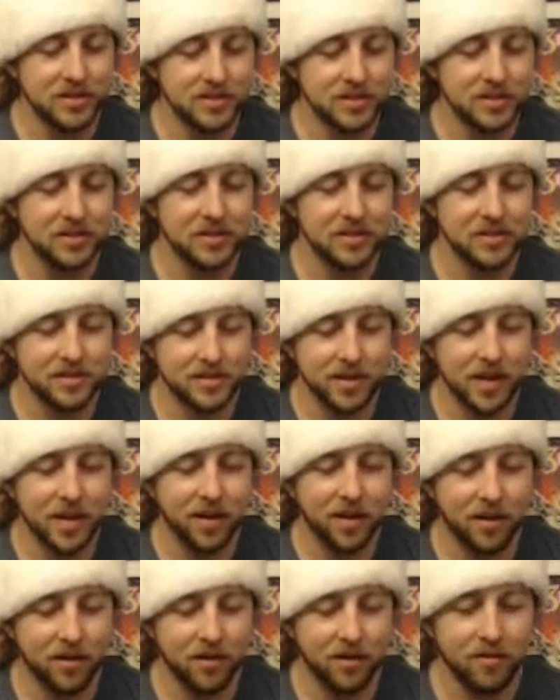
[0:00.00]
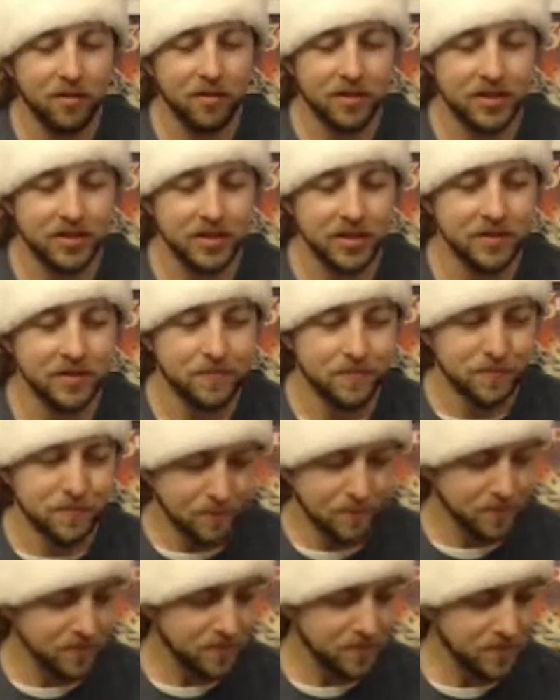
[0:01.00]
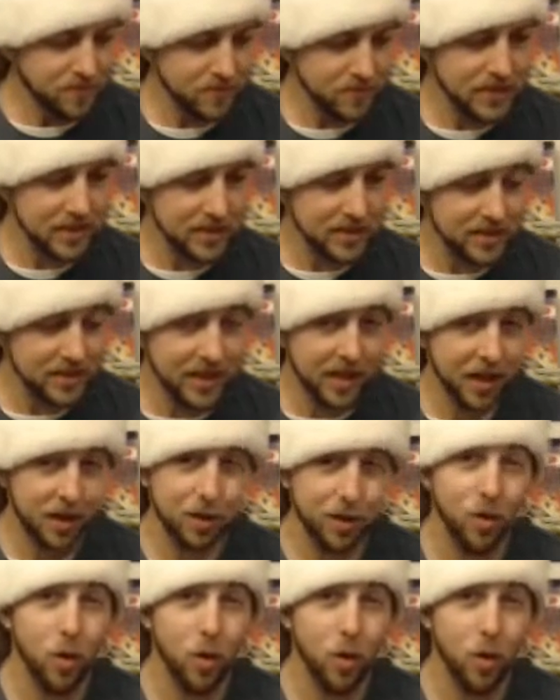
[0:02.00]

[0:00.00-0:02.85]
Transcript: It's kind of heart-wrenching because they are